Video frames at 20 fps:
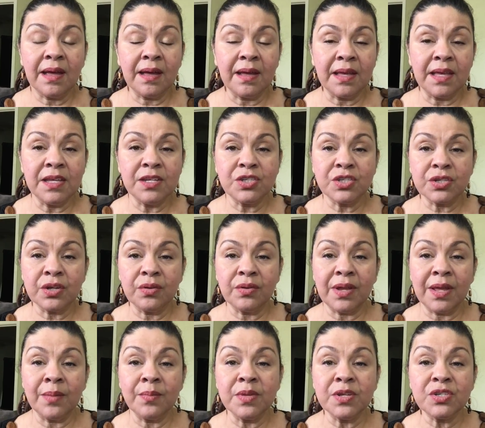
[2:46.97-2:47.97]
He showed
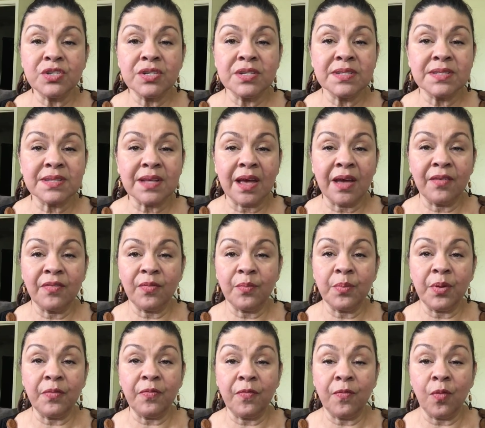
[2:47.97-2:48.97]
images of
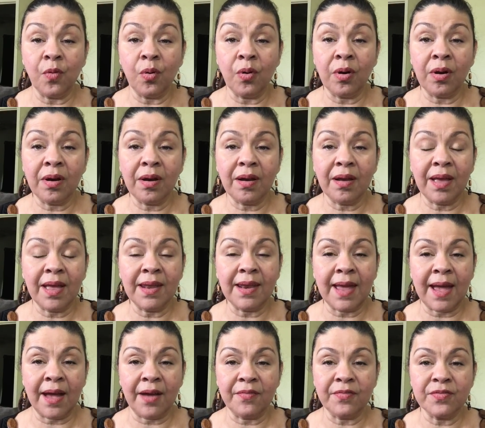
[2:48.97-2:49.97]
before and
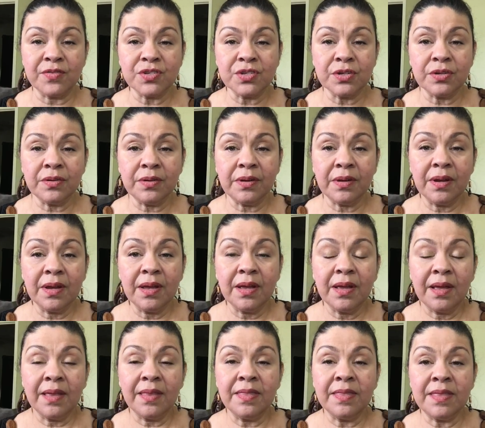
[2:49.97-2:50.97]
after
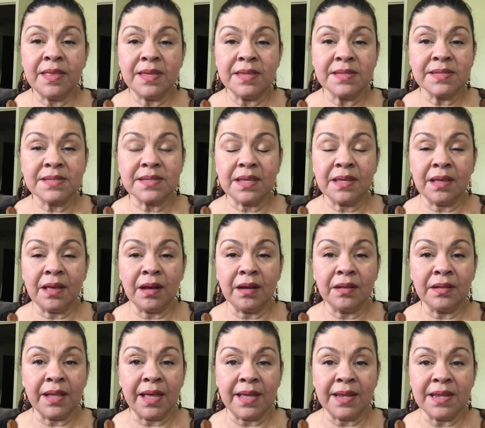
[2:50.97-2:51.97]
these
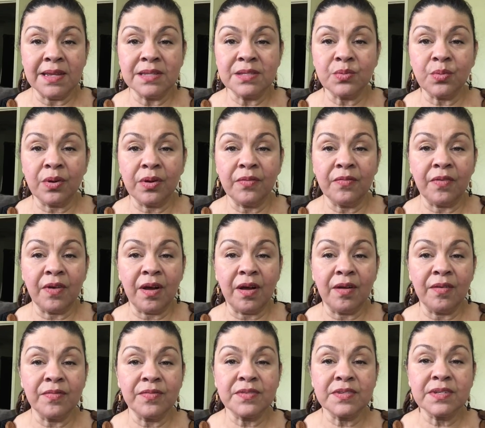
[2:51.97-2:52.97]
young ladies were
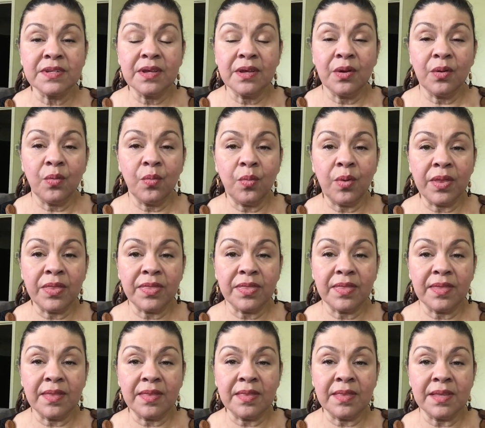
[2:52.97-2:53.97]
involved with
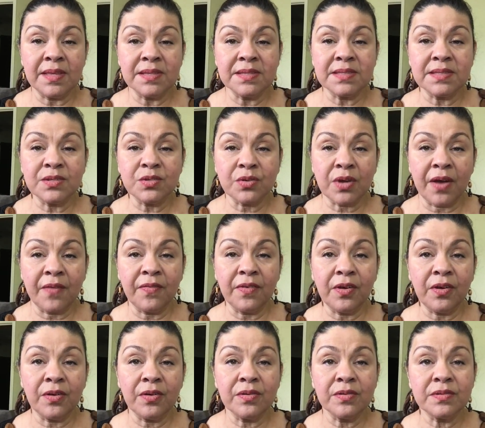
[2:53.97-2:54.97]
these
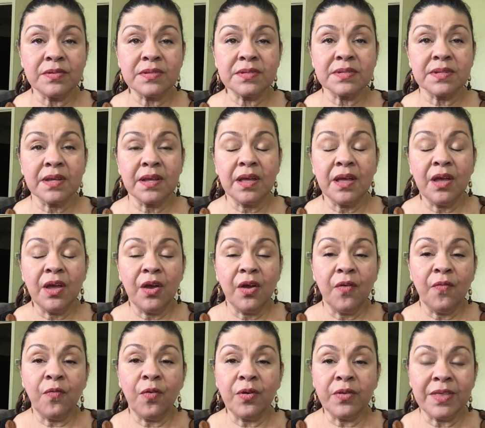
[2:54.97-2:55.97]
traffickers.
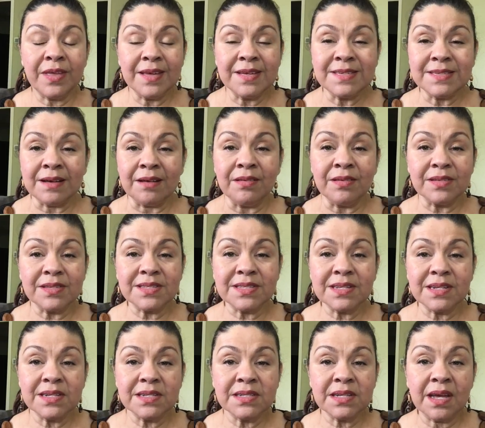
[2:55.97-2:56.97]
For the adults
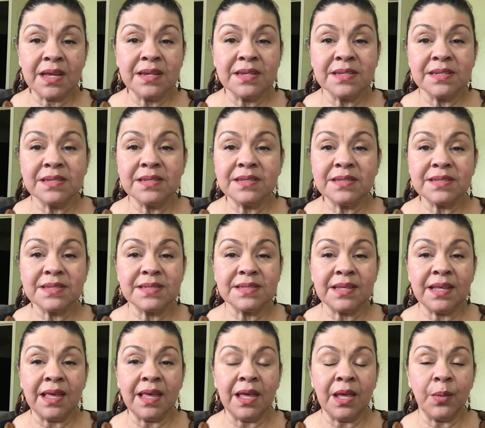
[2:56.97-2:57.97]
in
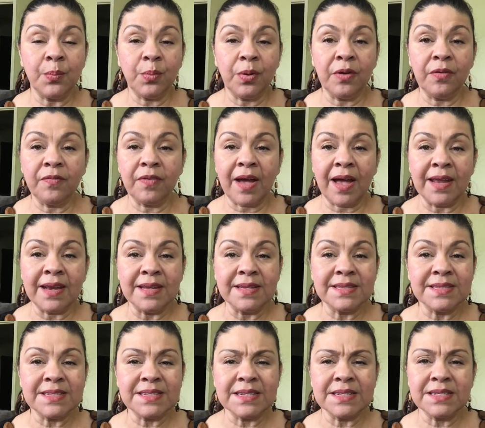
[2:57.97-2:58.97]
attendance, he provided
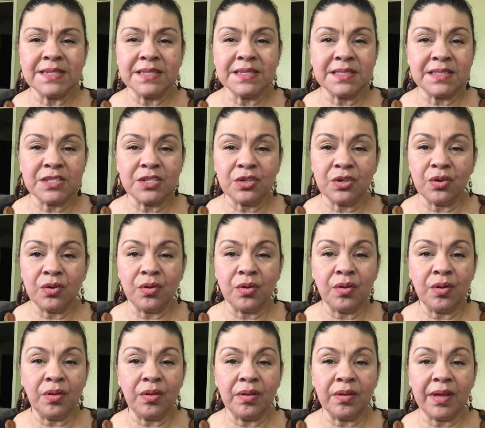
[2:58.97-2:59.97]

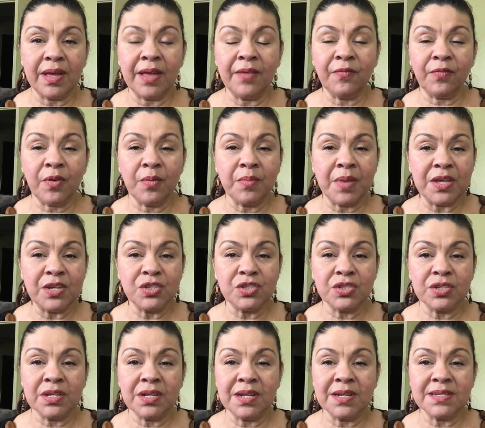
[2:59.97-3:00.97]
statistical
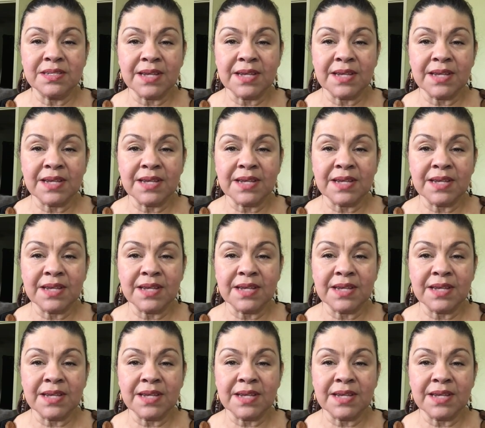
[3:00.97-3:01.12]
information and